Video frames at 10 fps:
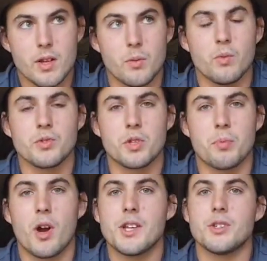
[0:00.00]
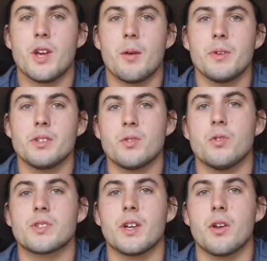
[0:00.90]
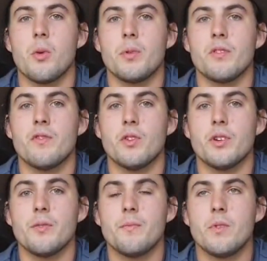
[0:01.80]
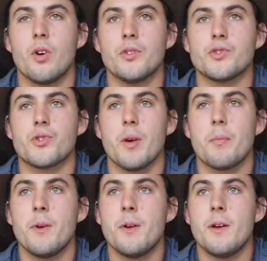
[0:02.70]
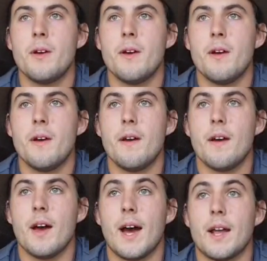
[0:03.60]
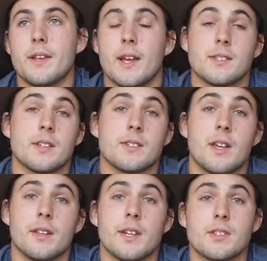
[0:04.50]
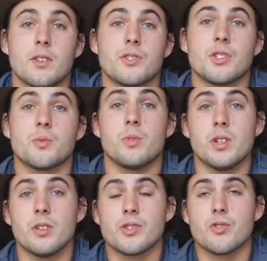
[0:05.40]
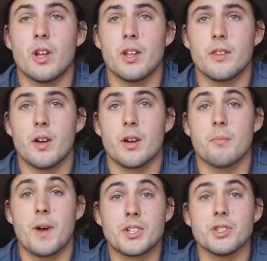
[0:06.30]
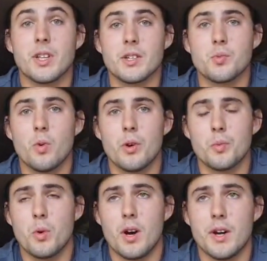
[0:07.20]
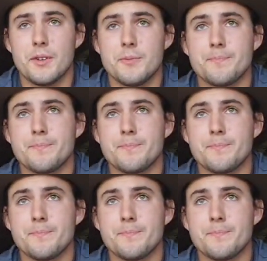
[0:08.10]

it will surprise you how many doors get opened for you on the trip. And as I said, that's not just within Australia. I imagine that is worldwide,